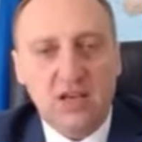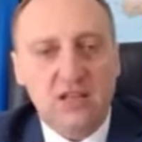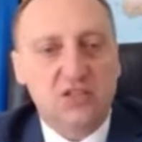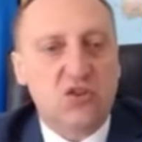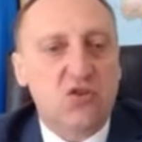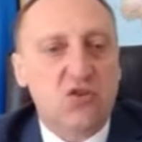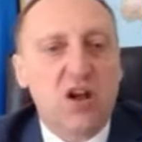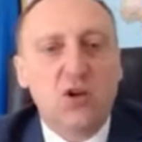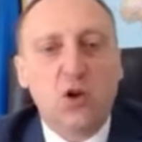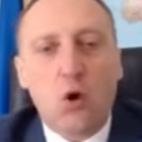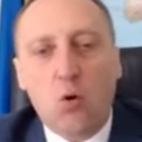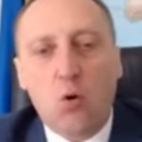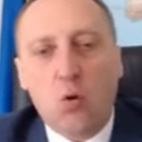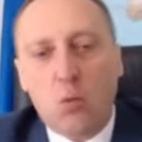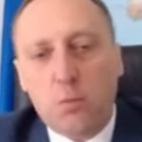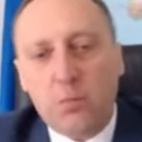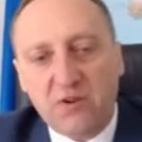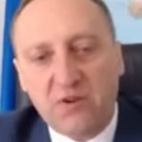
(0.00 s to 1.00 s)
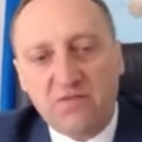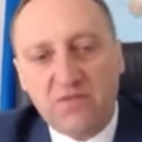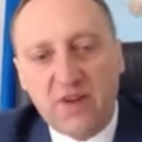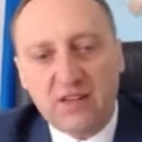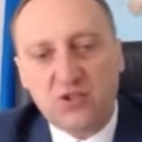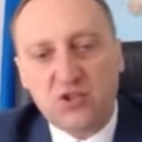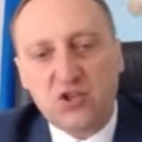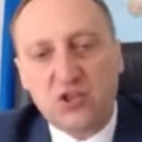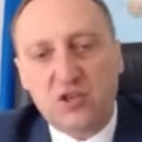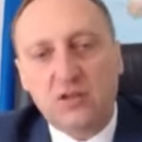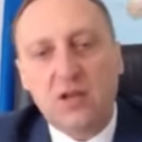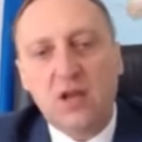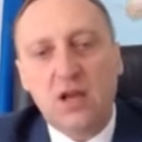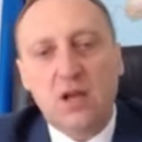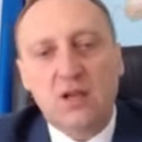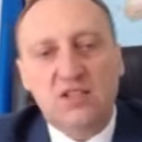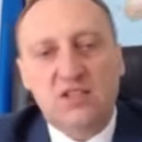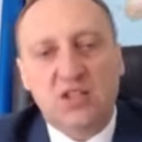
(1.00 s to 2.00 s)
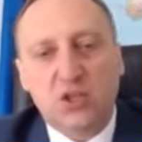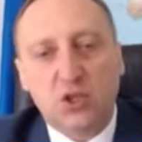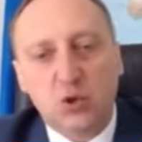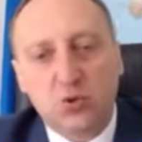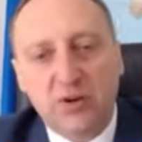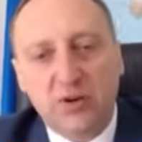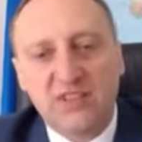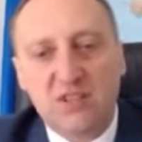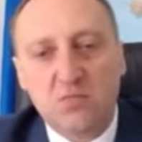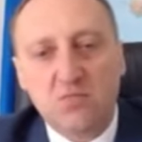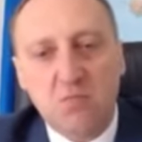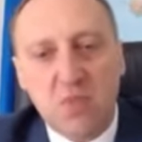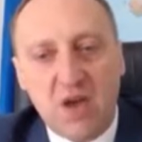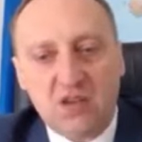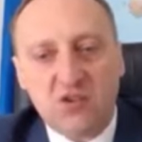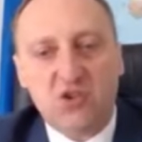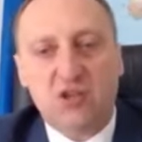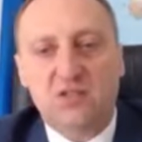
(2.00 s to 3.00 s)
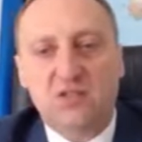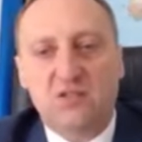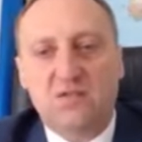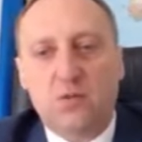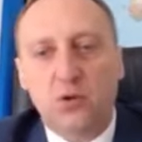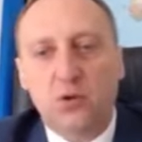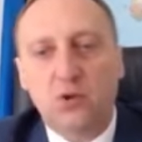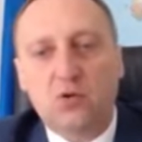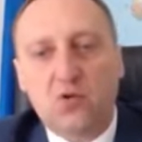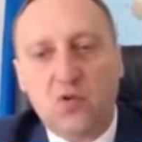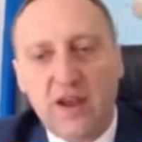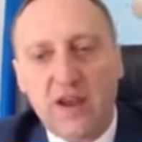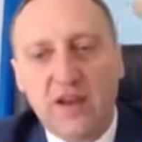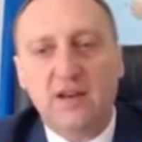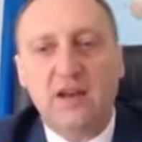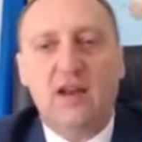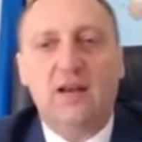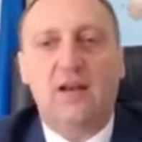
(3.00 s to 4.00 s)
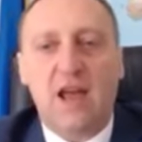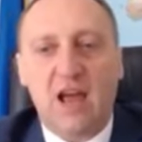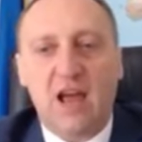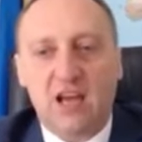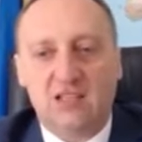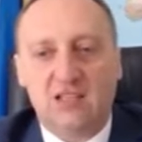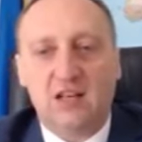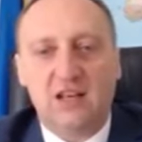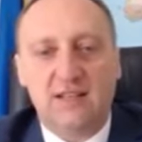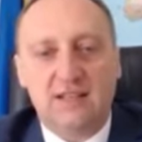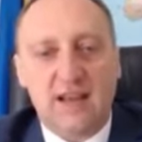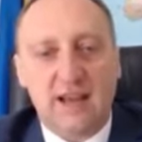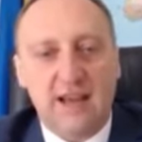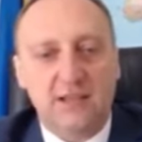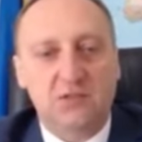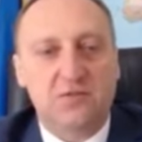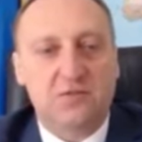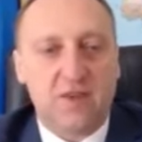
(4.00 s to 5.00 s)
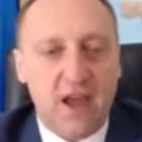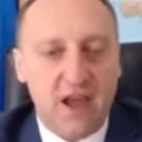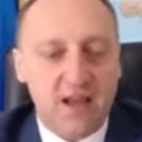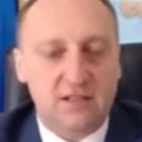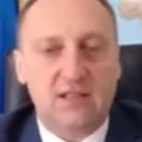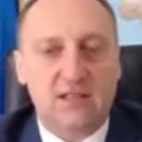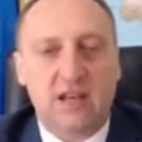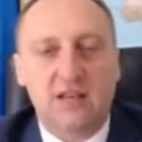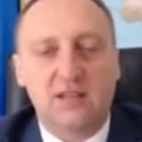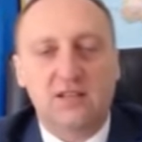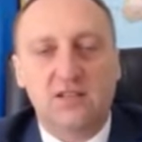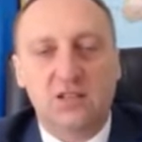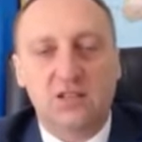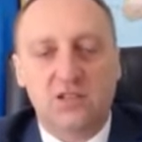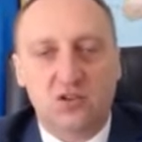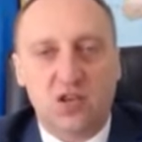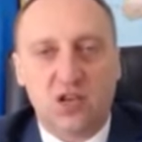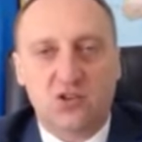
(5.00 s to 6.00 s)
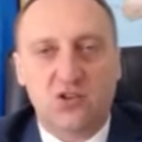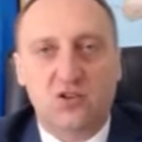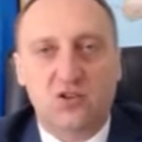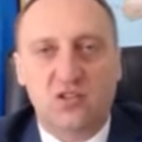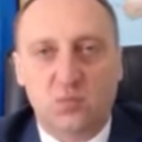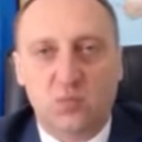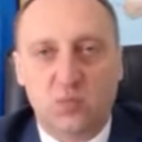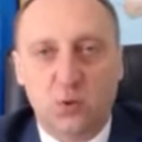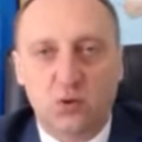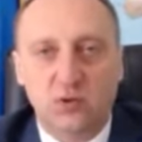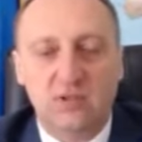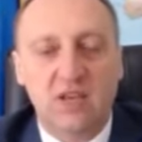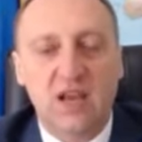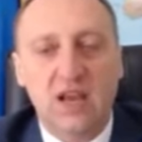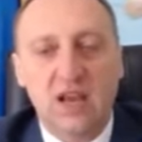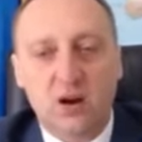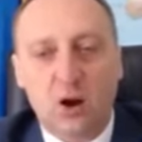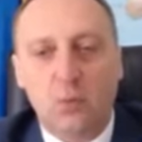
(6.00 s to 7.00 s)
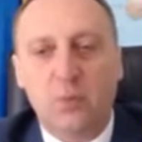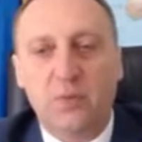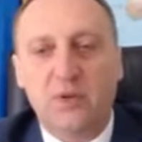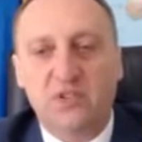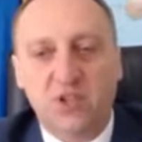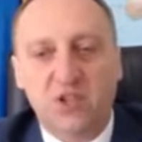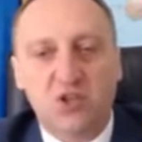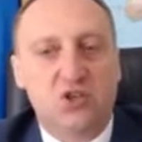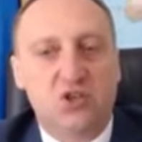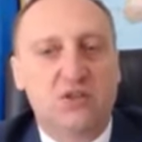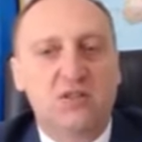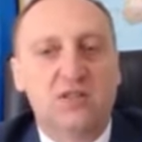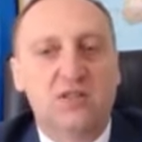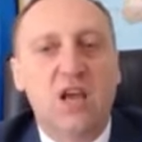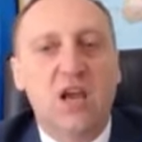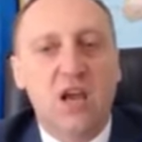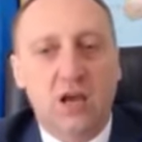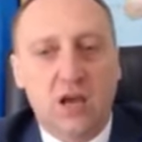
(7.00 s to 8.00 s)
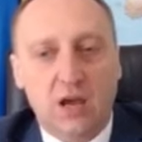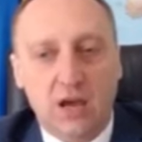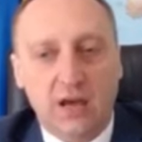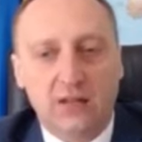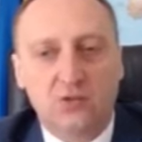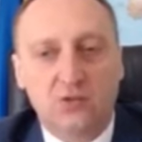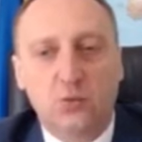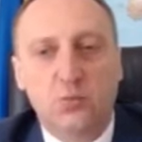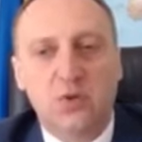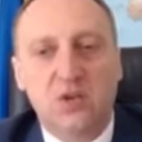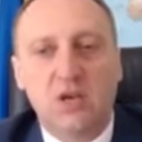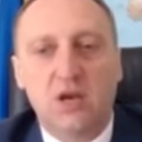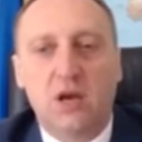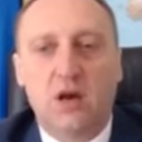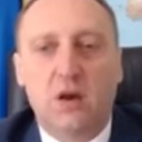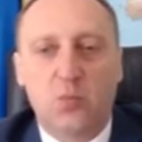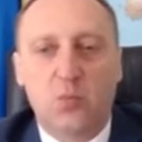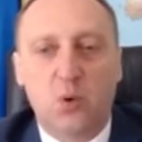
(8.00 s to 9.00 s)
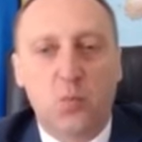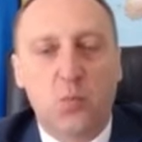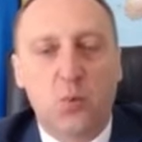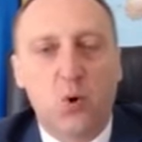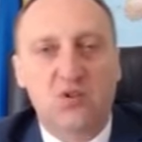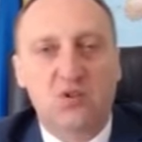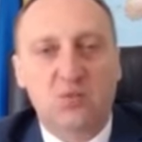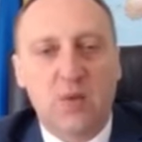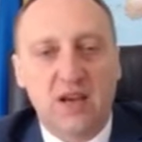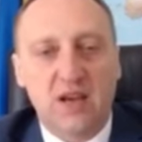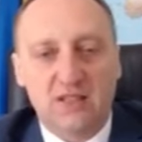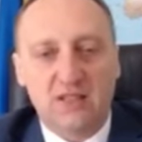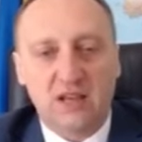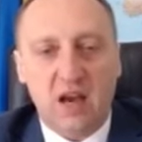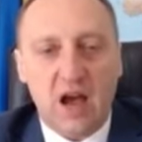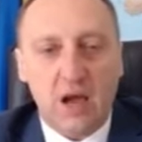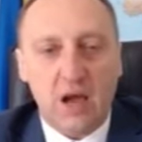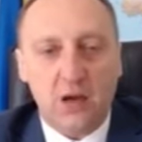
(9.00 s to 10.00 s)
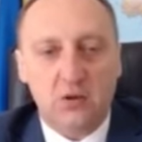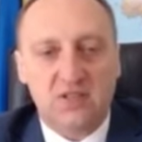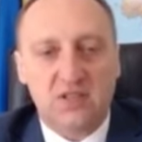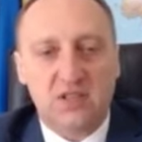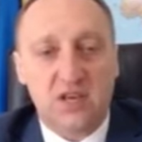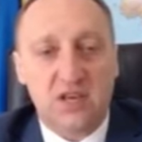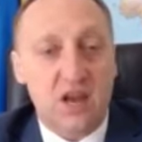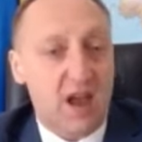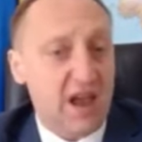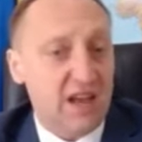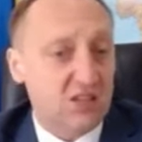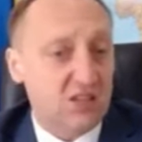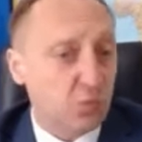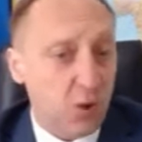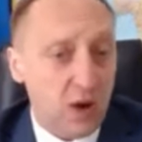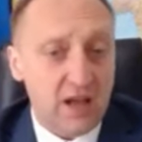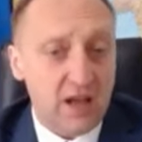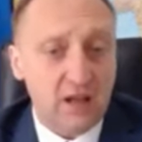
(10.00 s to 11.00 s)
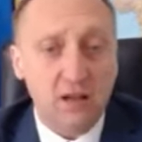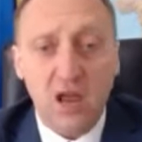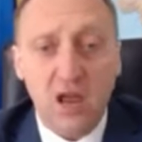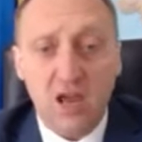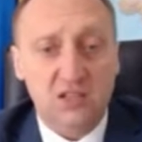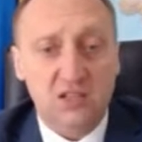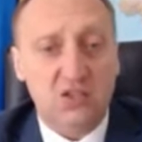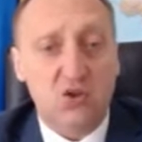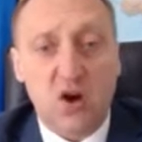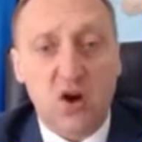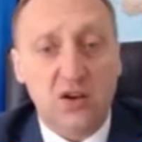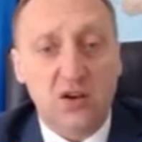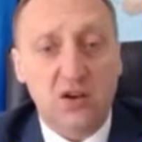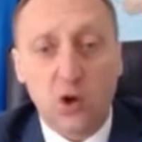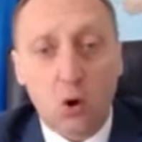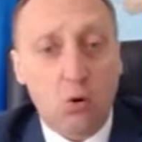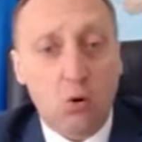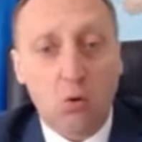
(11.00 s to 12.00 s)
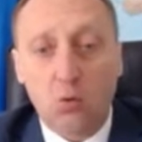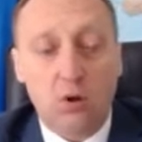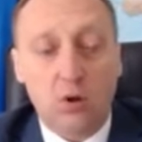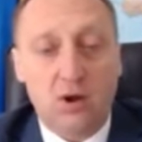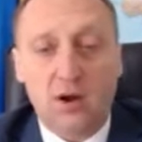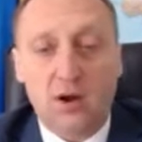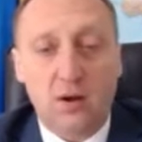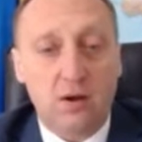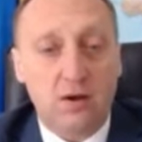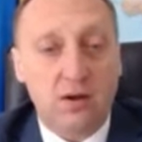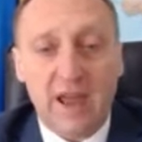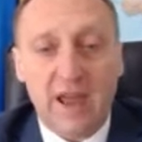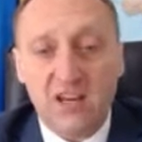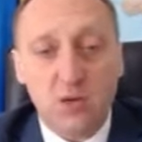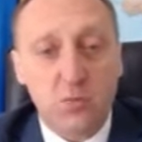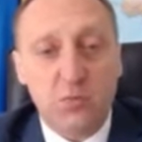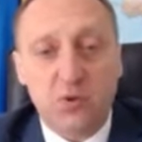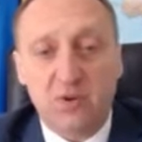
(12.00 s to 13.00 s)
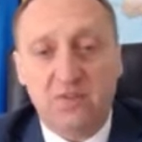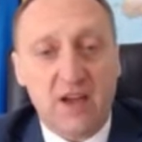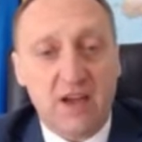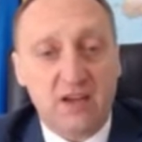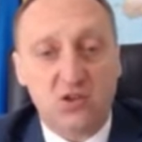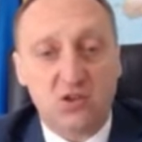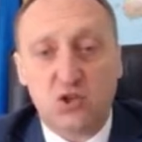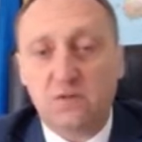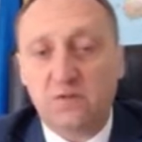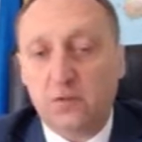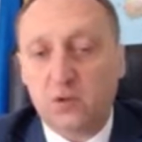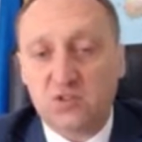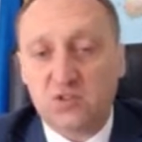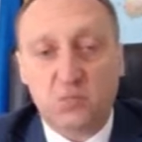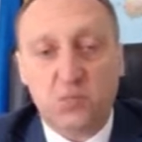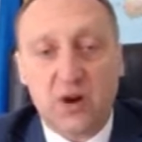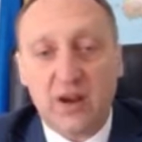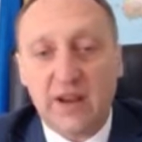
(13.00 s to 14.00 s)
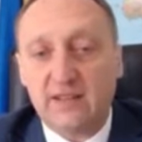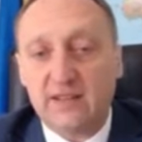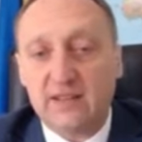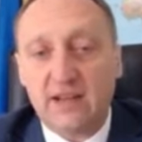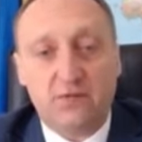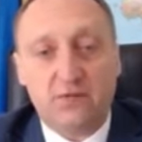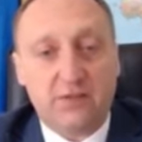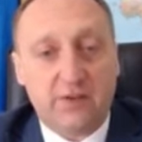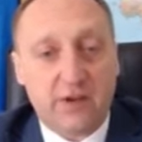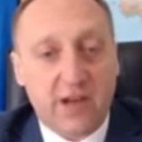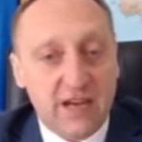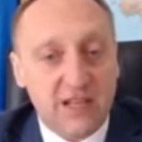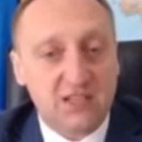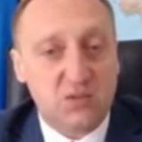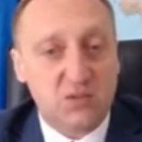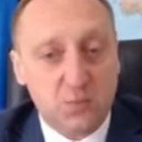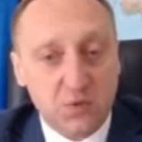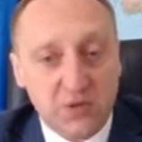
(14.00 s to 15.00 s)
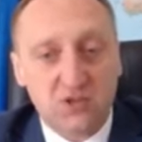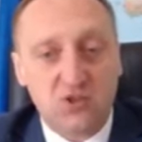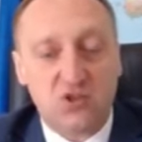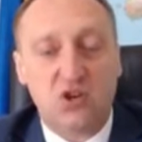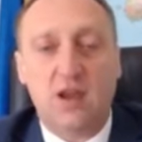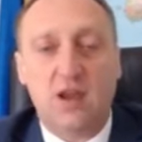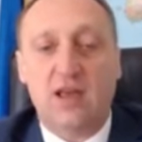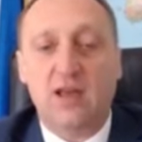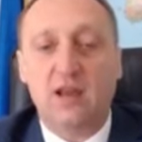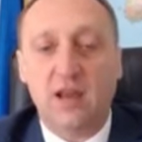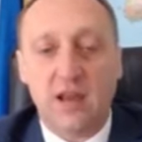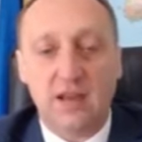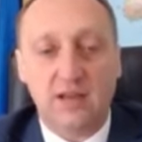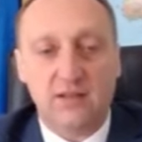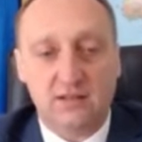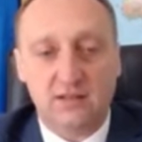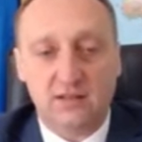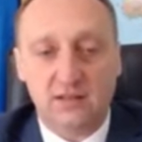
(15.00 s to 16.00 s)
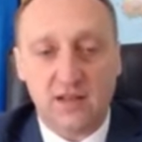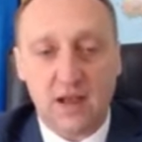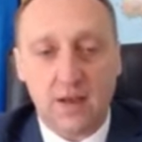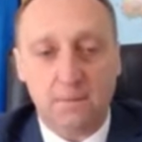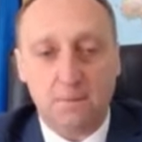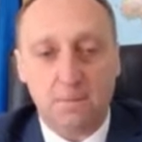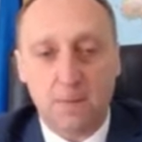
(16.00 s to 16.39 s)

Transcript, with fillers: There are no prevention security measures for Ukrainian athletes and fans at the international sports competitions uh, to be proposed by the IOC. As well, there are no uh, any prevention for spread of hate speech against them.